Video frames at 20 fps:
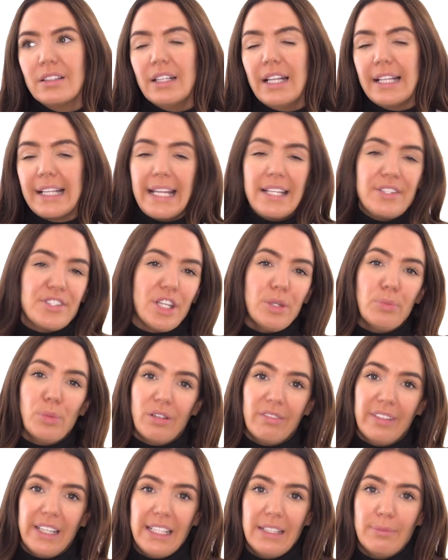Okay, don't
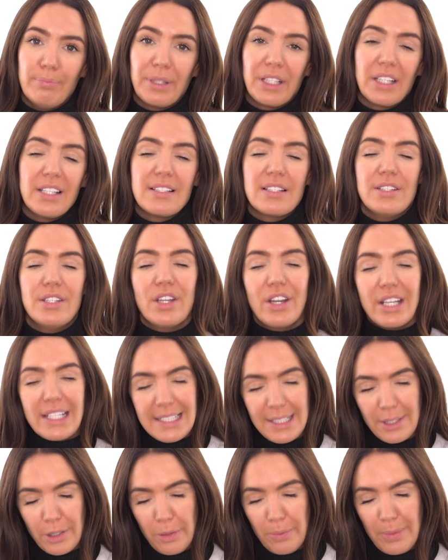worry, because
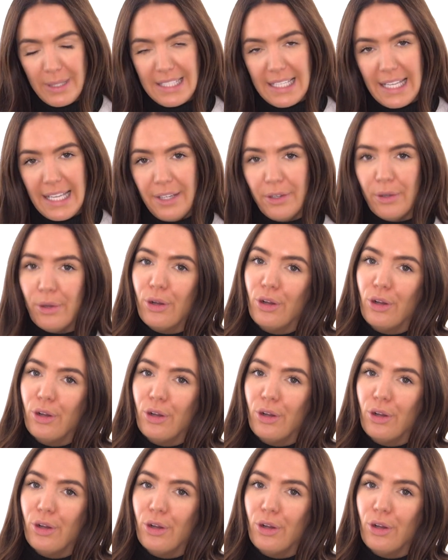99%